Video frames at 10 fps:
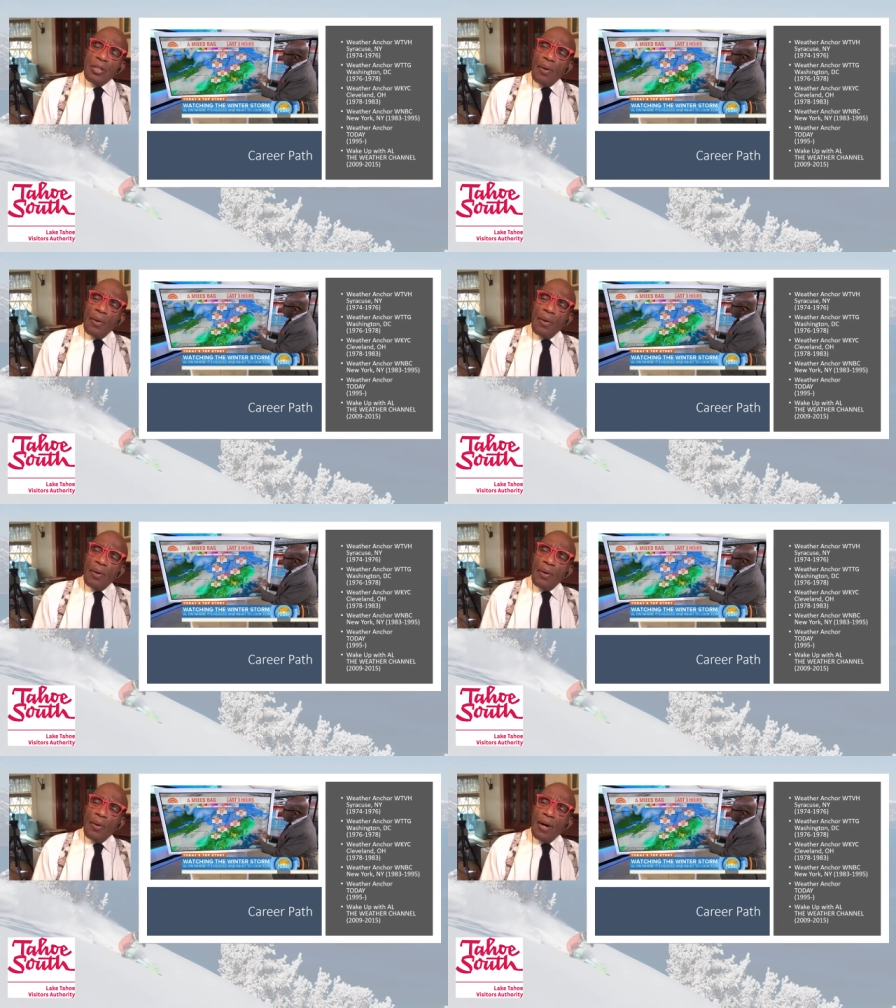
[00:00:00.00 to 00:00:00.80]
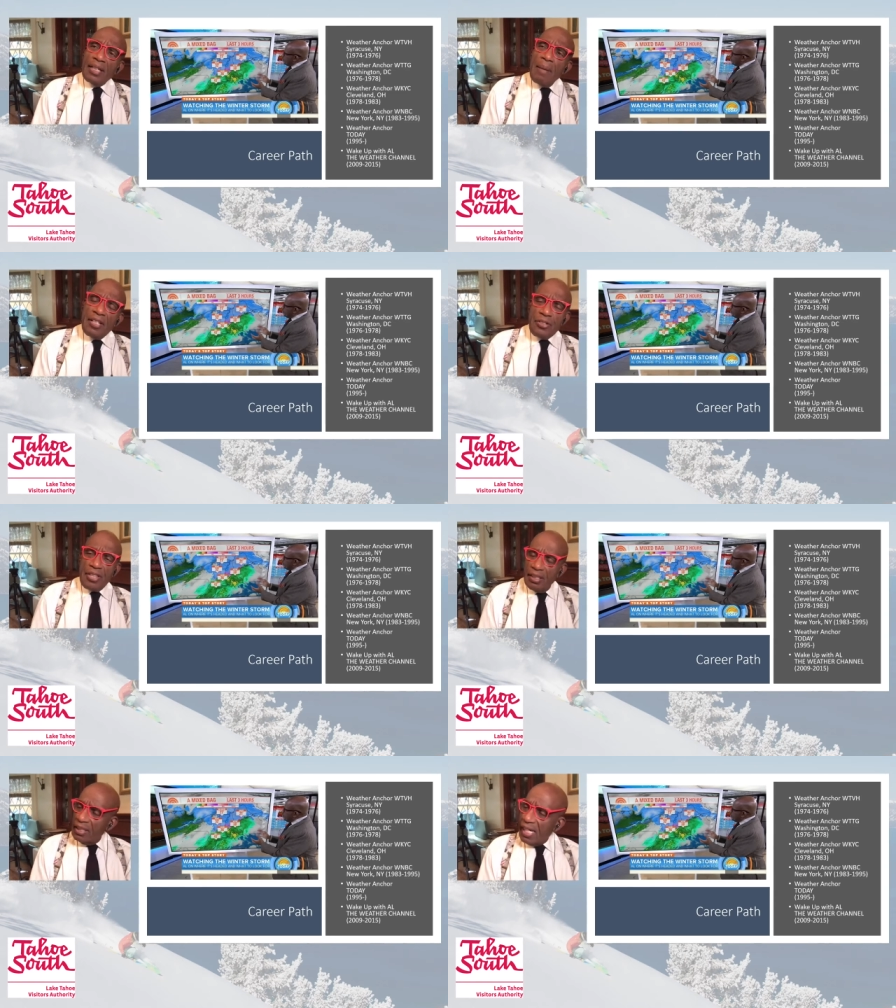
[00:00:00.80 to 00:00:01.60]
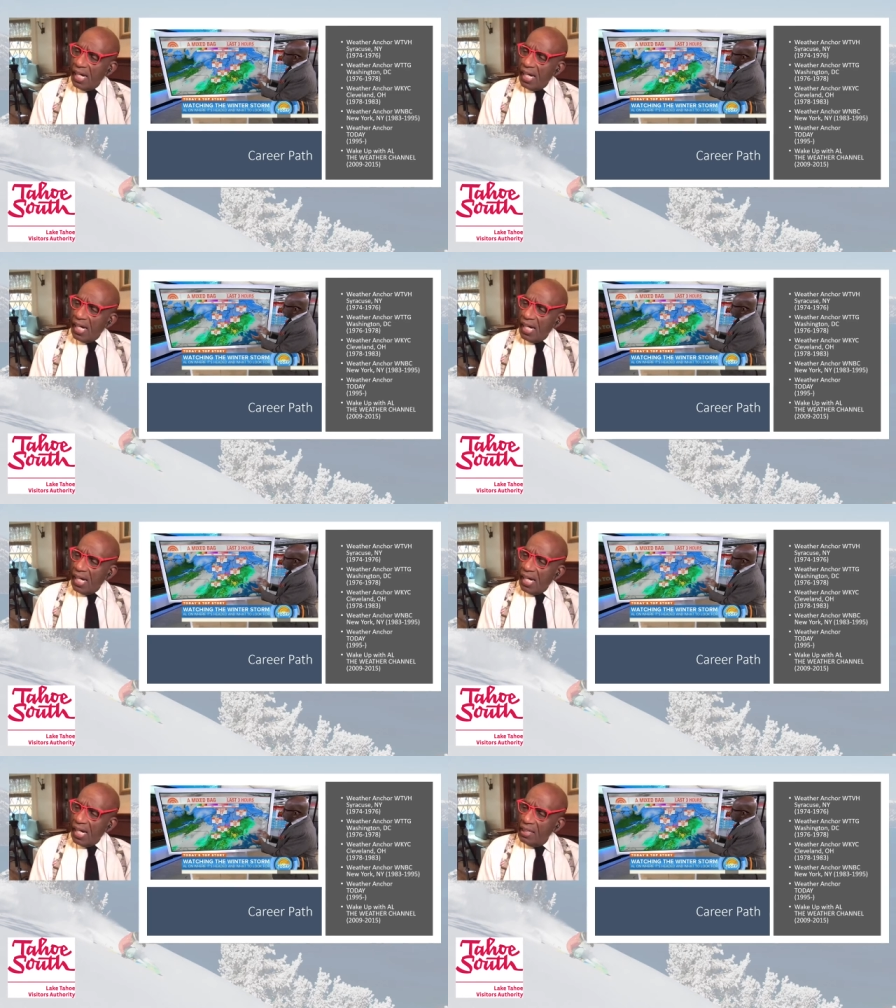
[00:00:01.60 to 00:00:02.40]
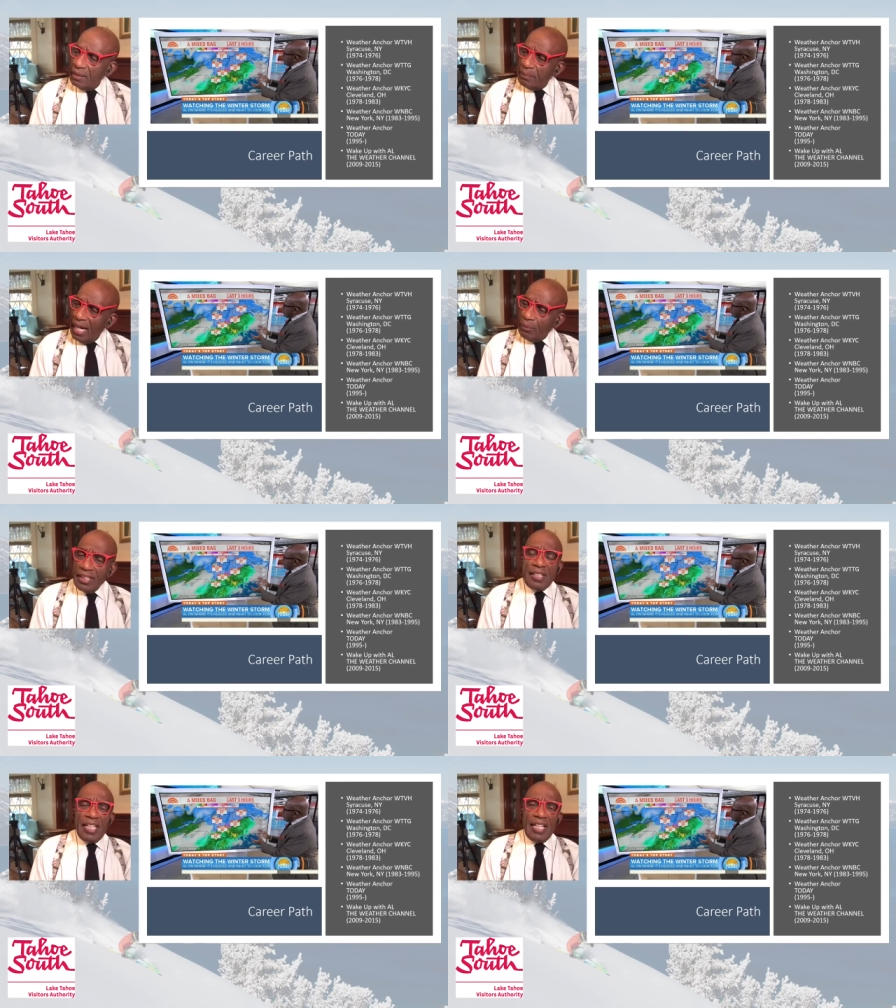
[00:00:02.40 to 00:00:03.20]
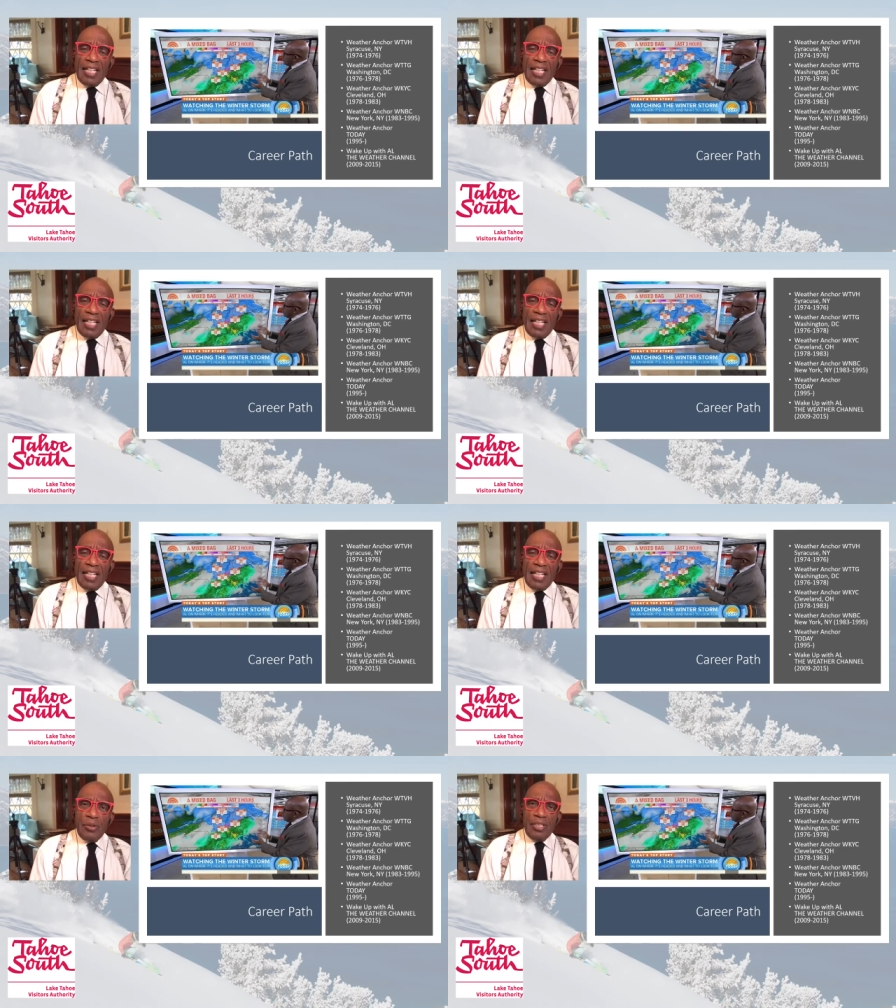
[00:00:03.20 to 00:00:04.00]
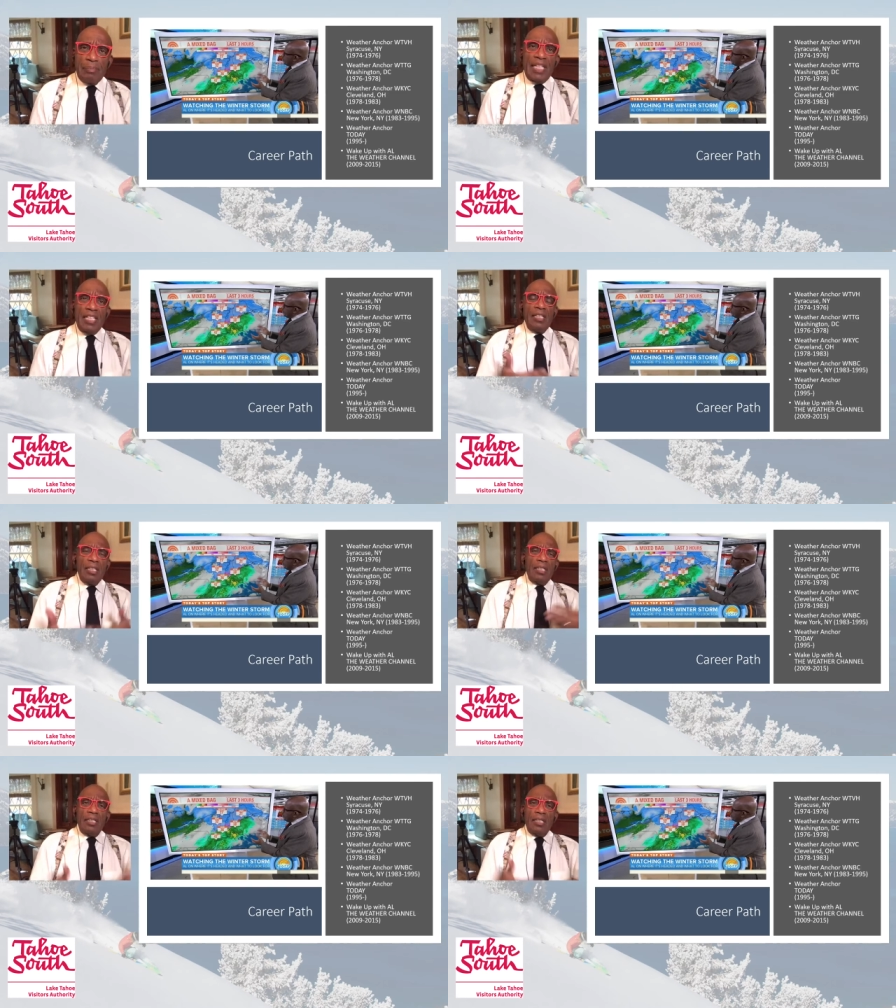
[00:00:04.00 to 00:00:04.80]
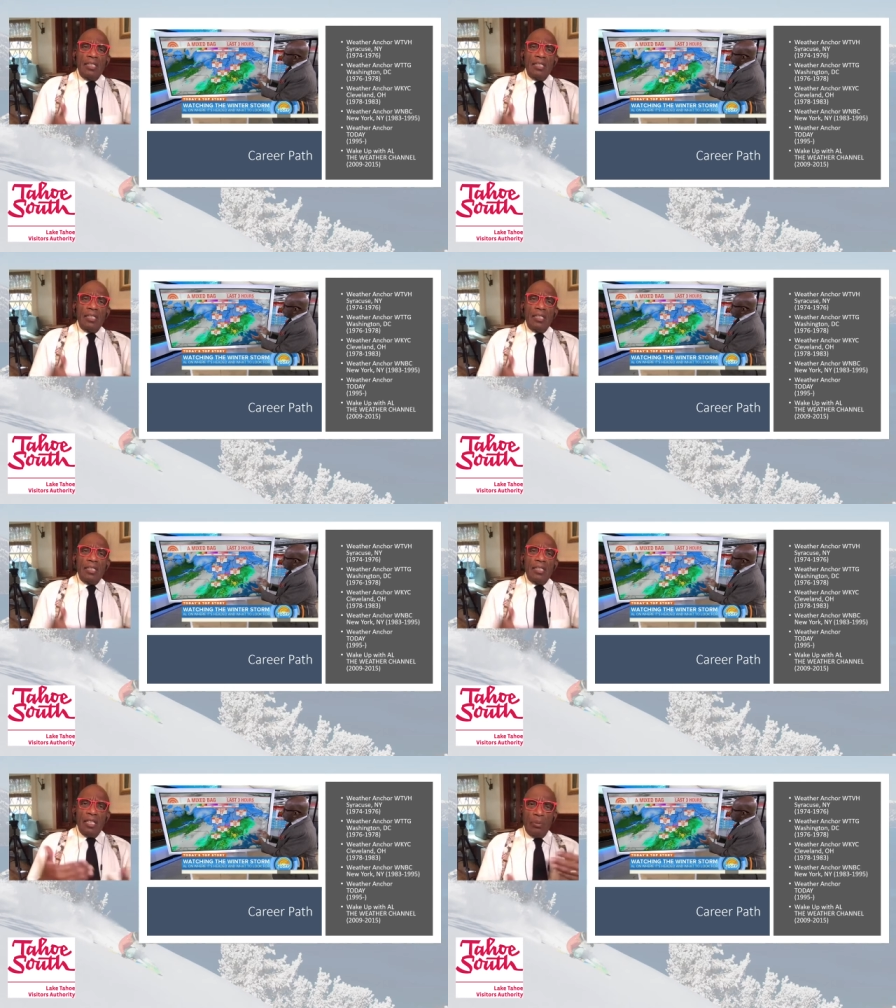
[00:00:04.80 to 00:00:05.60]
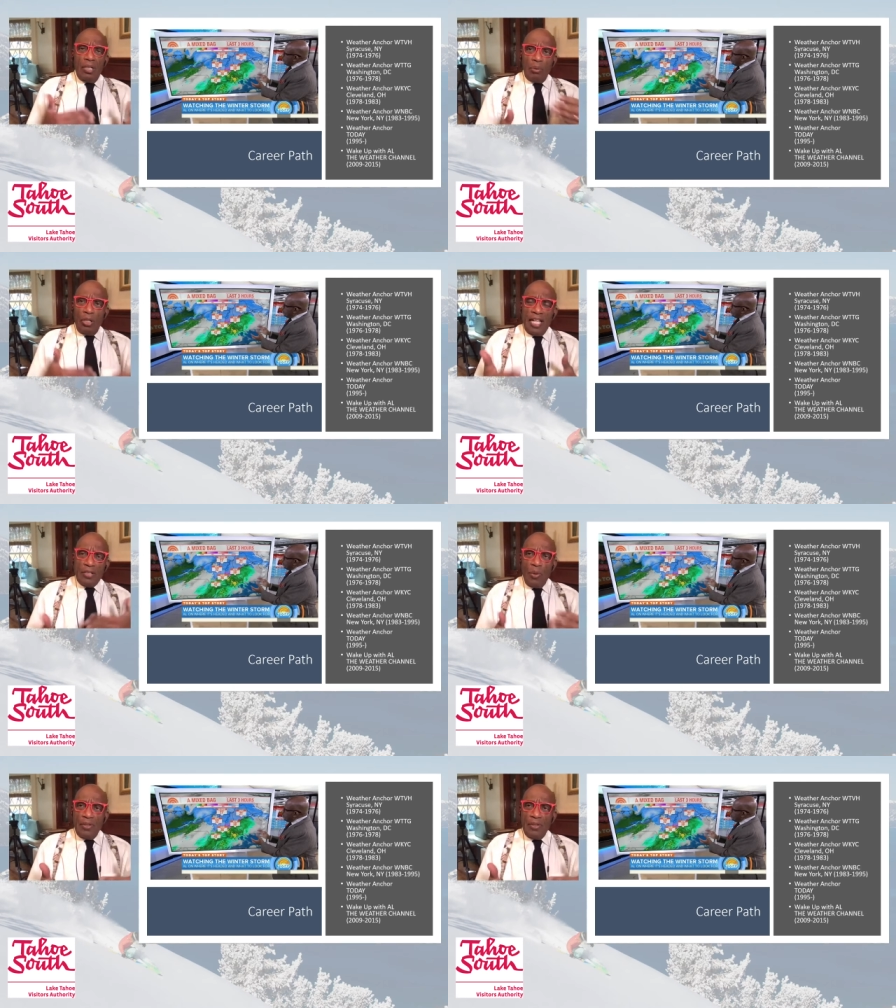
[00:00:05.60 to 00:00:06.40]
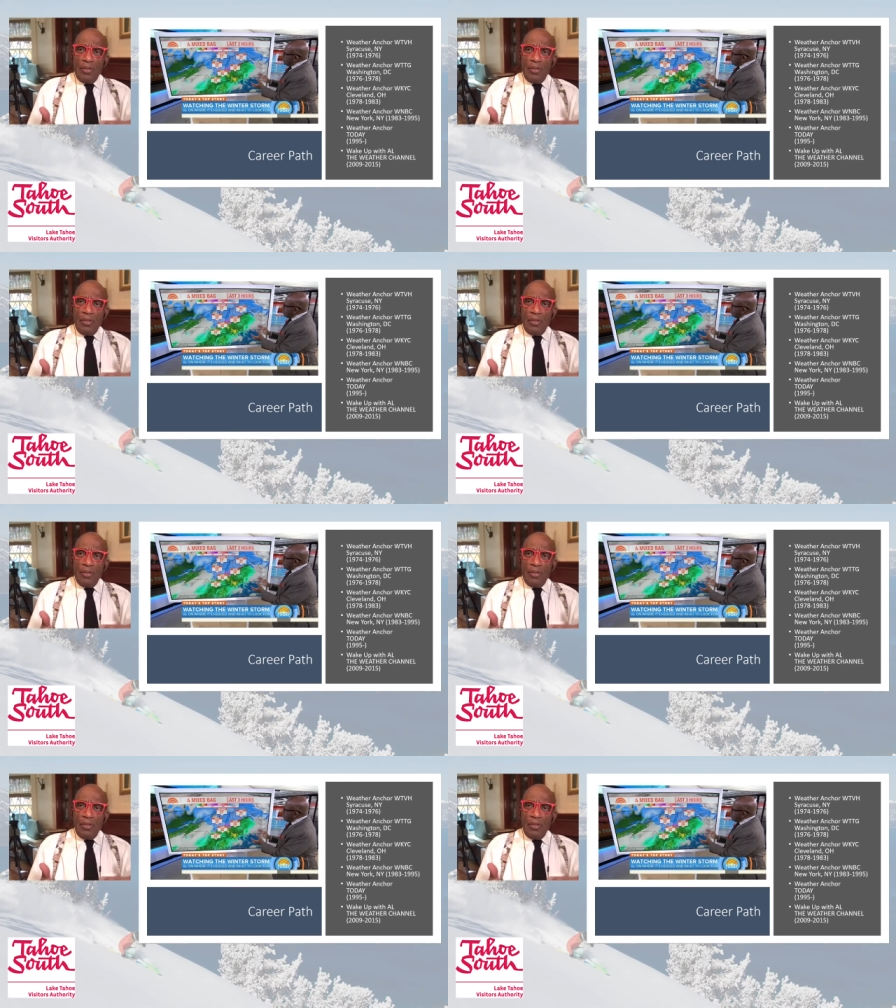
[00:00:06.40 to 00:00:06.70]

uh, but here's the thing: um, I really didn't think I was going to be a, a, a broadcast weather person.